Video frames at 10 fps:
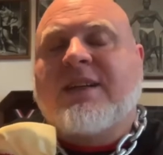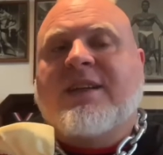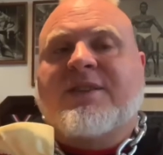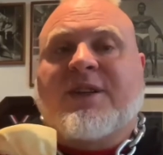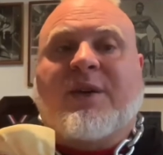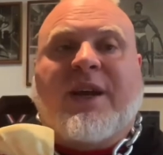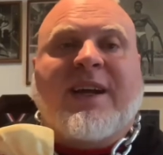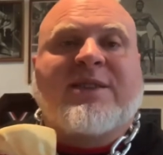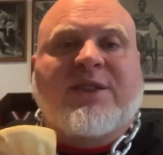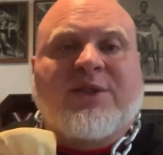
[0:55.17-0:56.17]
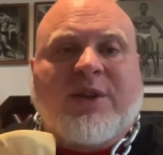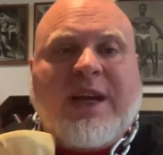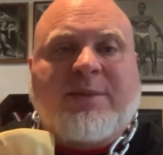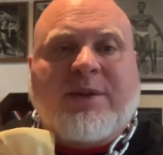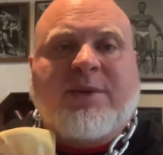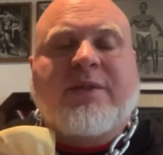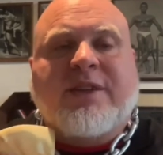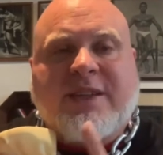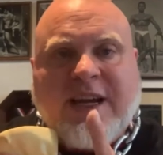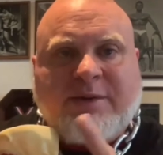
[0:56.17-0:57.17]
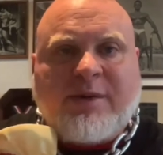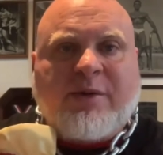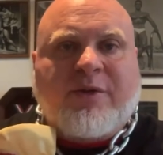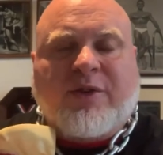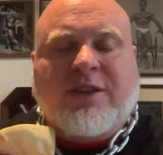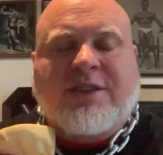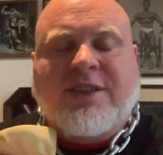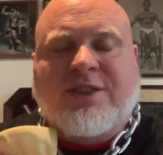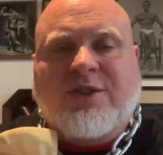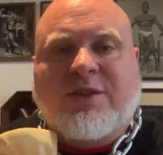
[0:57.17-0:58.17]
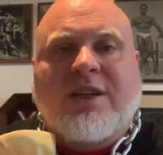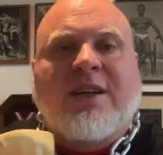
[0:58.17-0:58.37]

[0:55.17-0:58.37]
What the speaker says: So how does this all happen? A bit of anatomy before I teach you